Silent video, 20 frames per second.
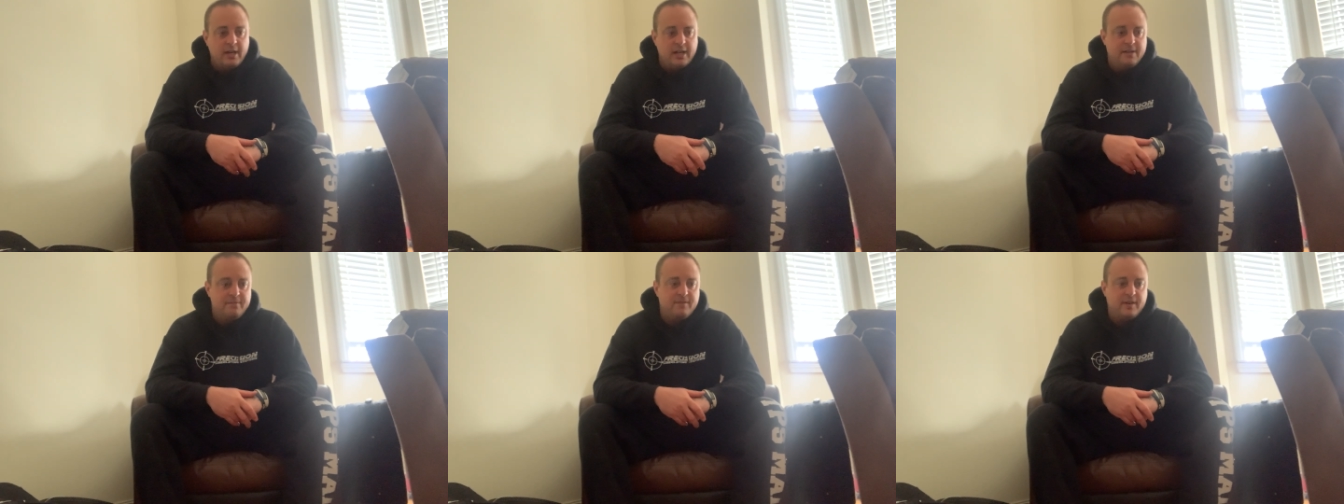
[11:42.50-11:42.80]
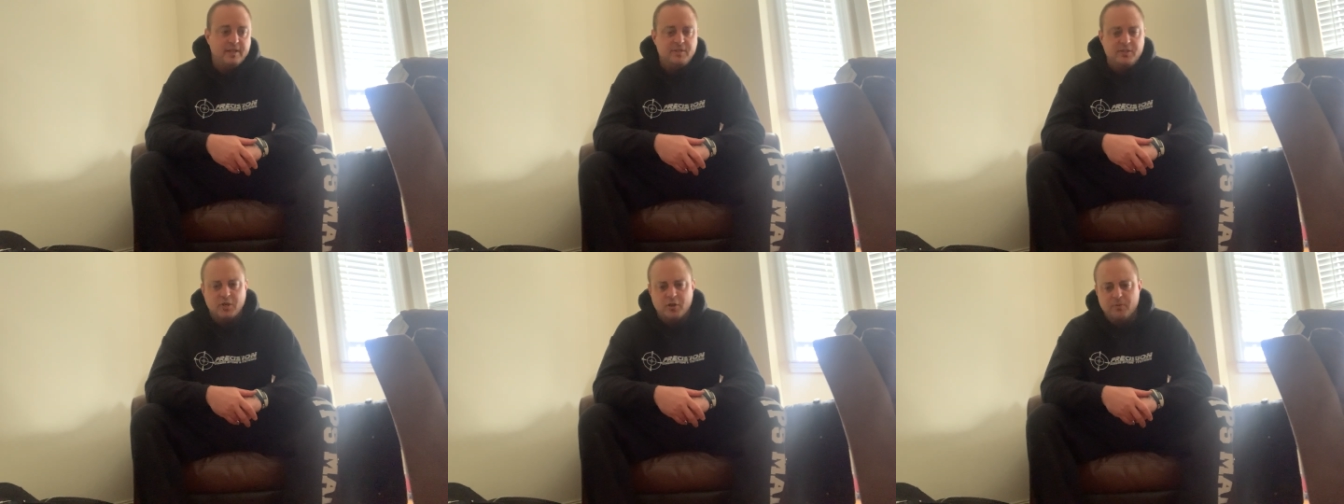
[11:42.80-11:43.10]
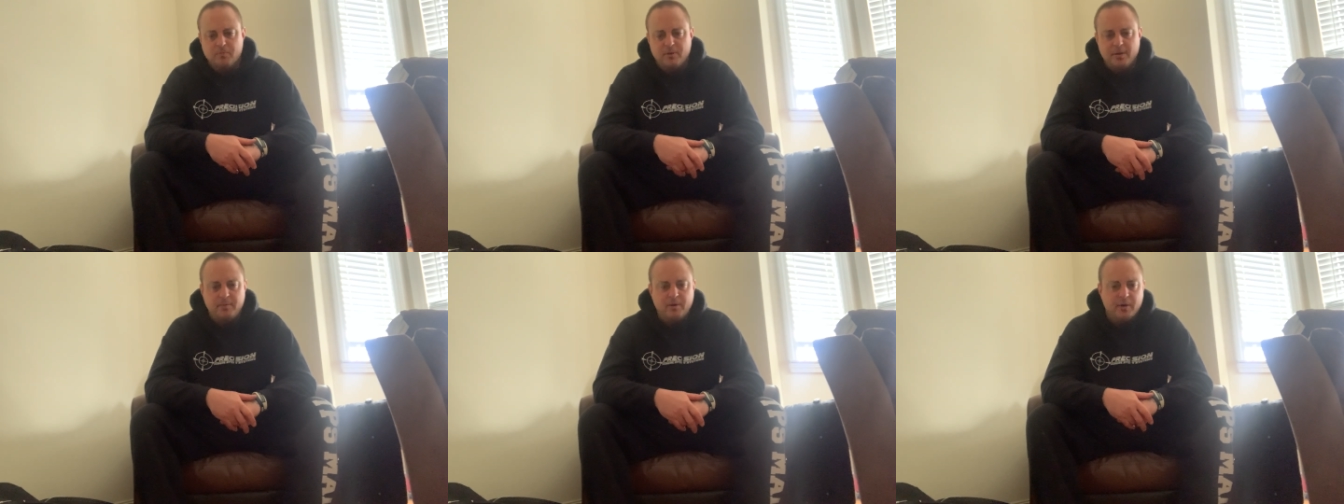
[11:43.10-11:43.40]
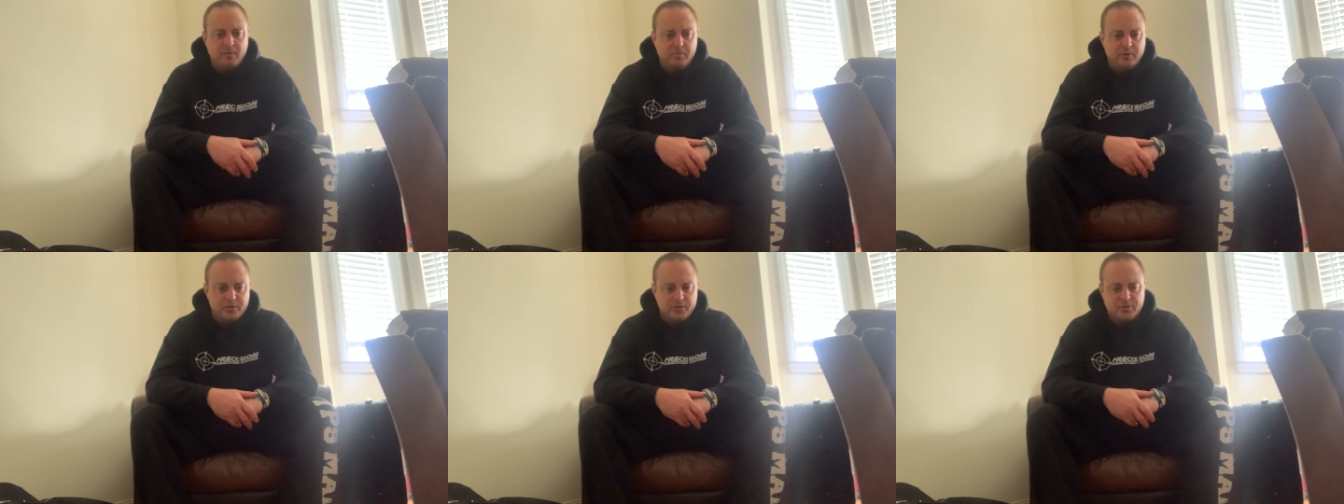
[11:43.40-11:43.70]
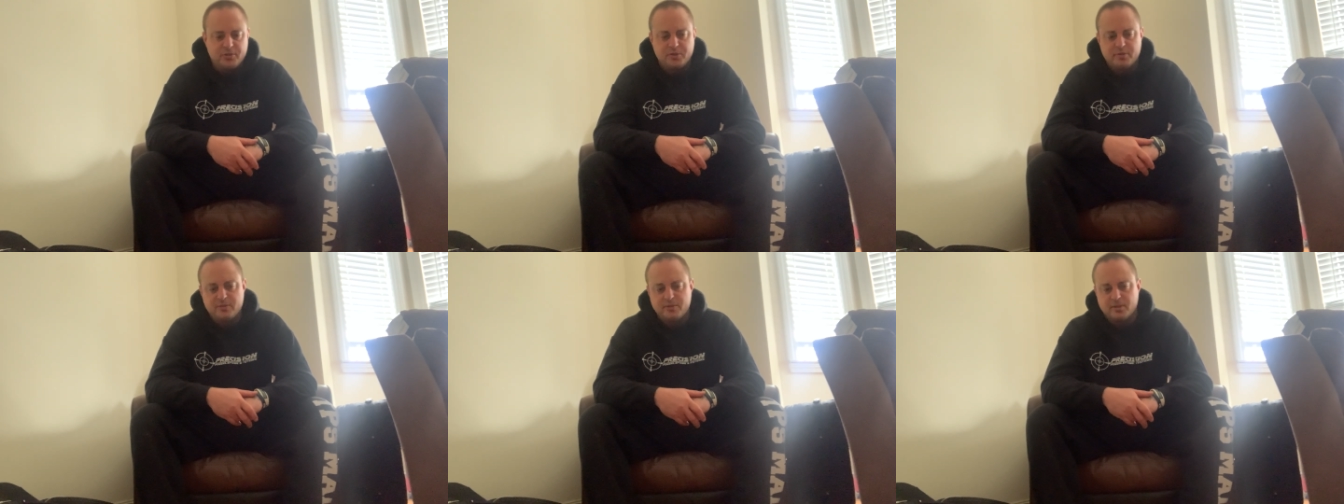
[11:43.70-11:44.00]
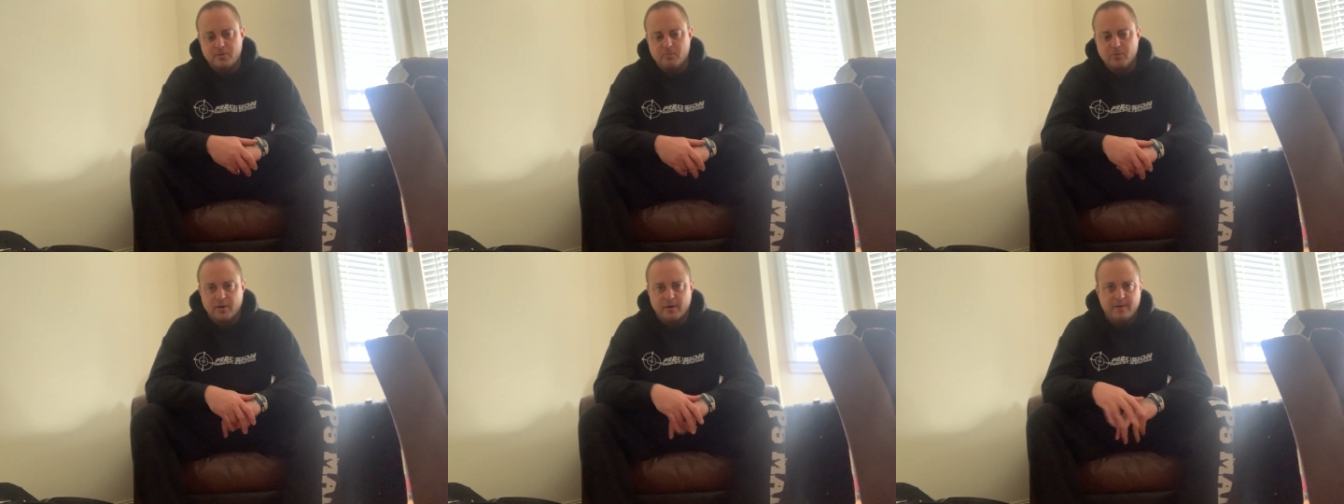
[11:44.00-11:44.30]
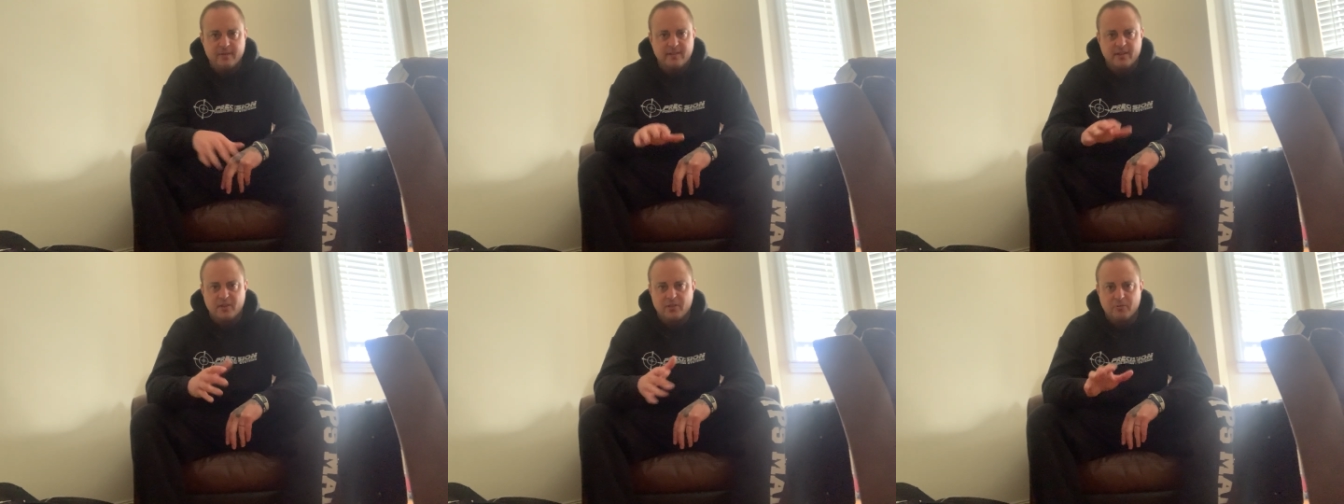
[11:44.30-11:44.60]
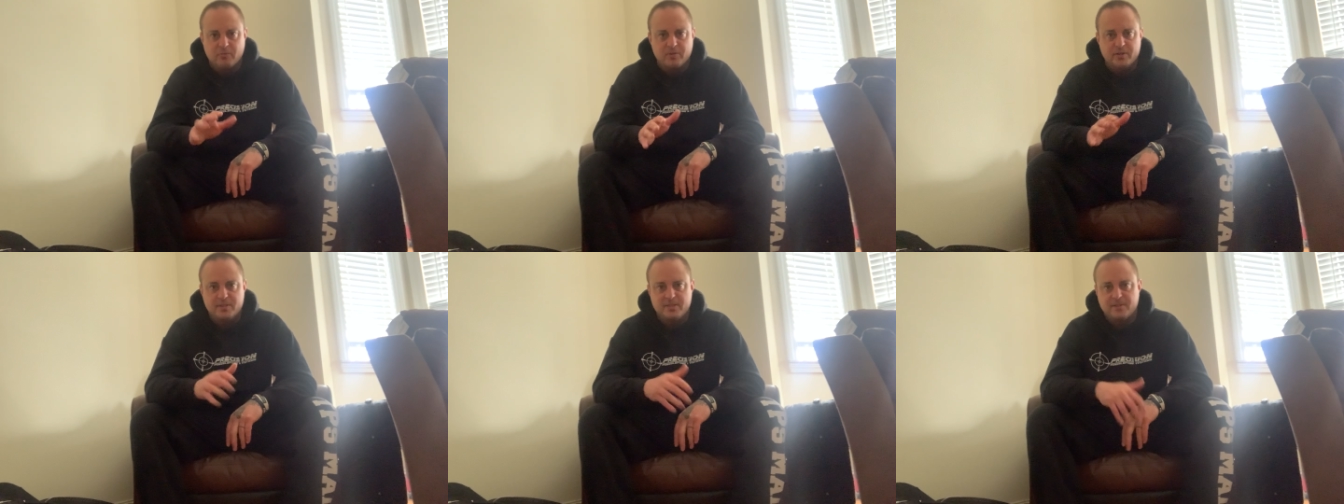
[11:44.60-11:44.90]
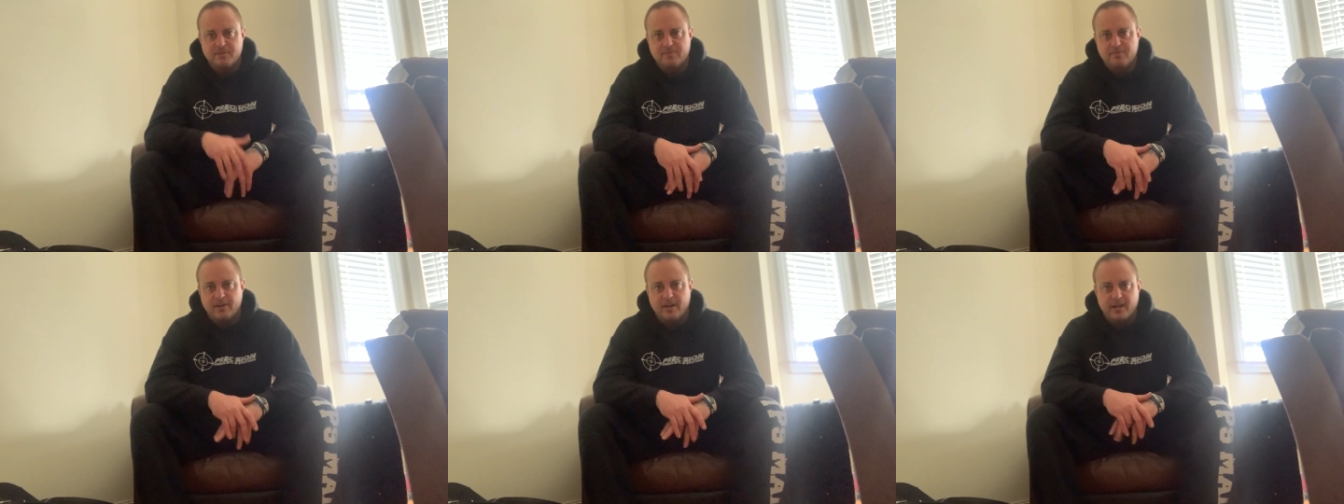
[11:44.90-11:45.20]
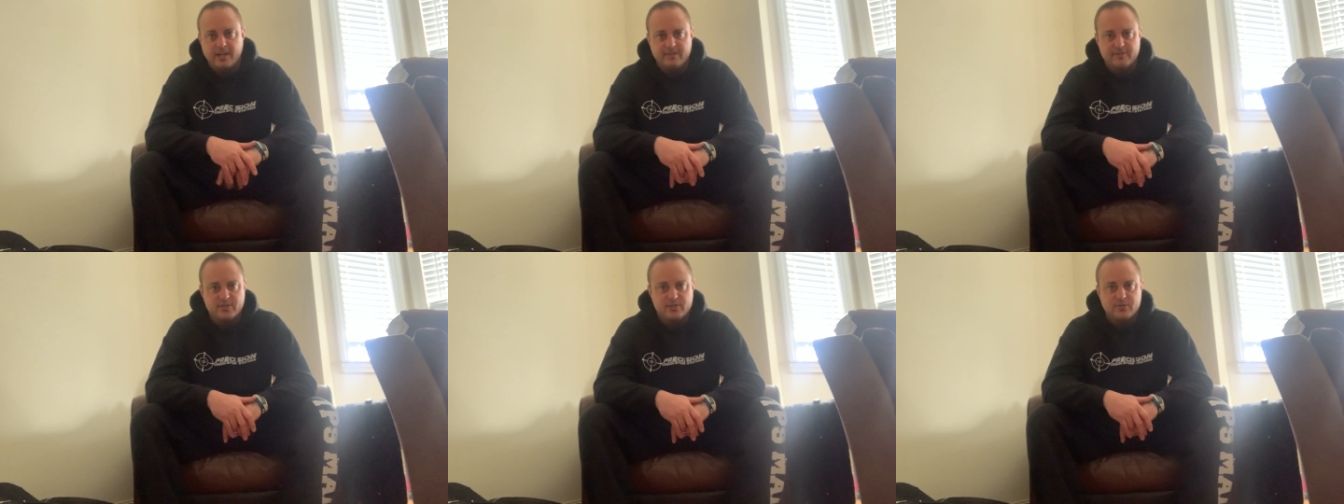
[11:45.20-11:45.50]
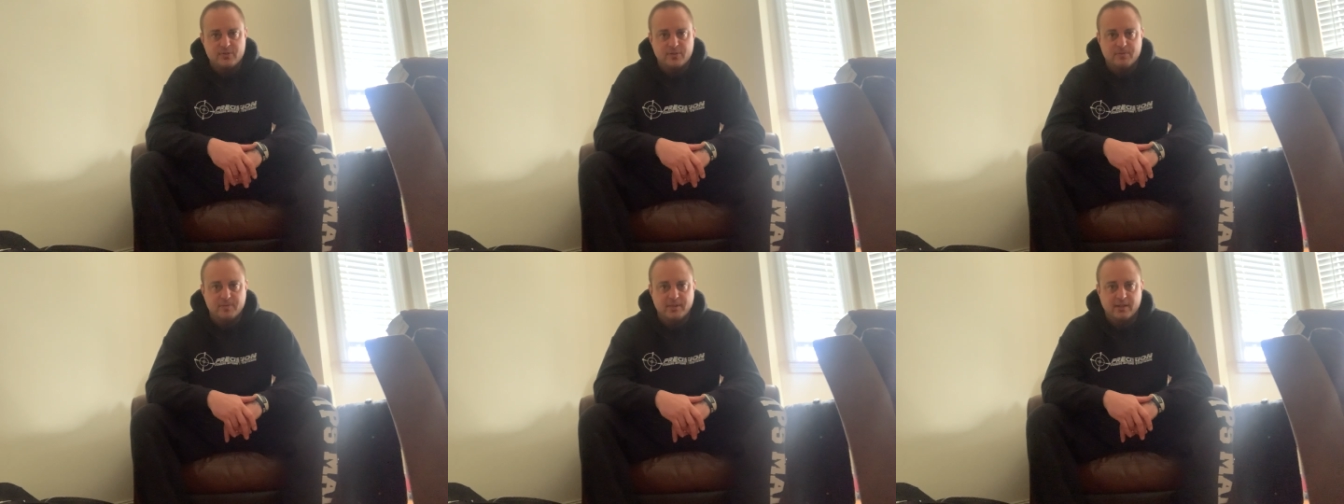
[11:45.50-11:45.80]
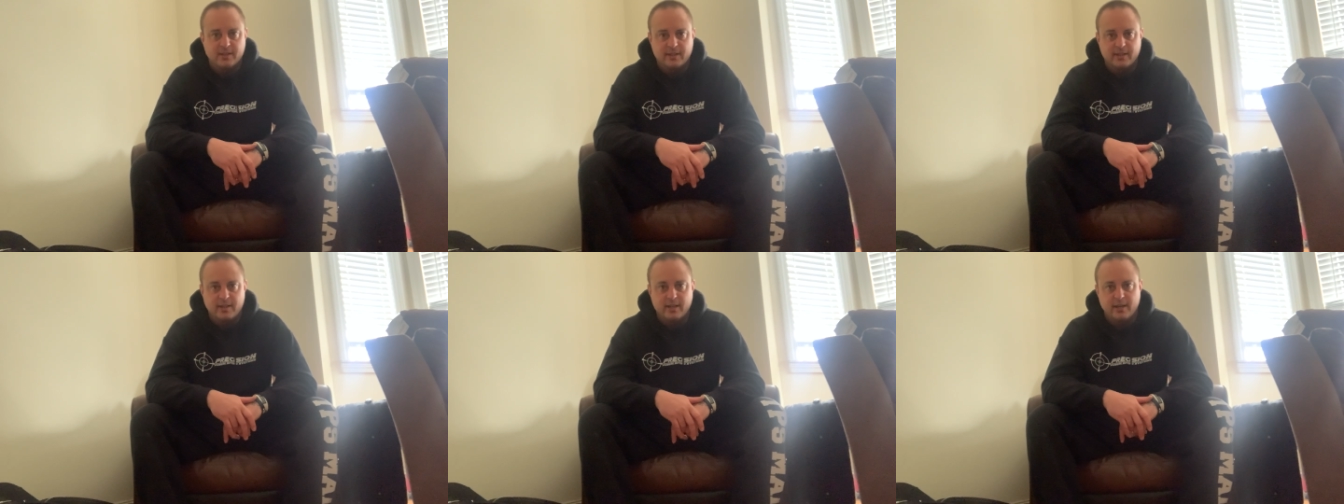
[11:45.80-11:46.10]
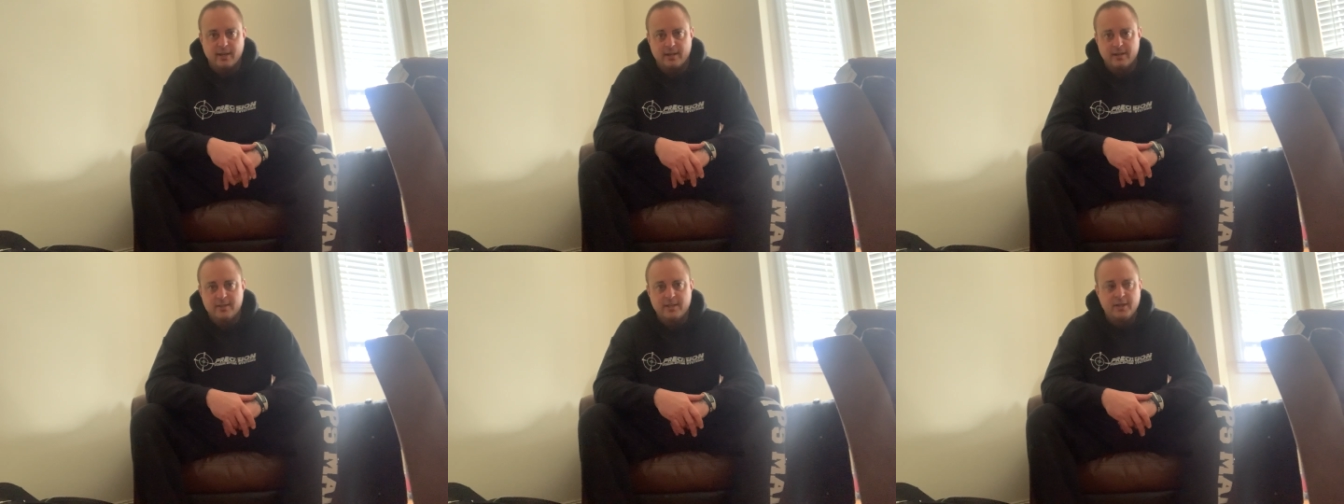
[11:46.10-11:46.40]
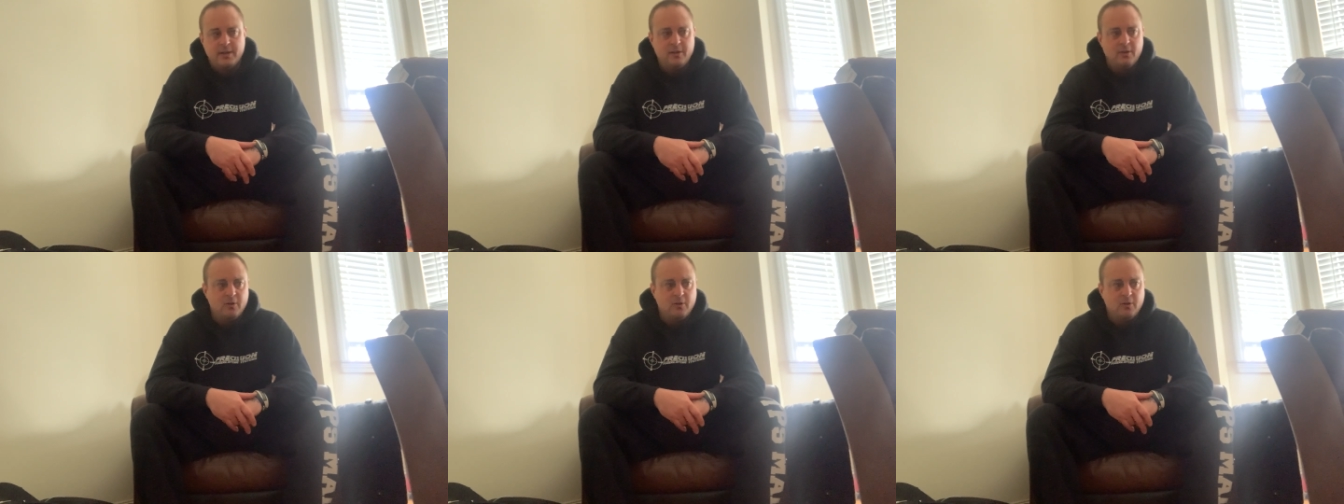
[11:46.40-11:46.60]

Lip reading: And if I don't, maybe I'll push somewhere in the threes to fives or something like that.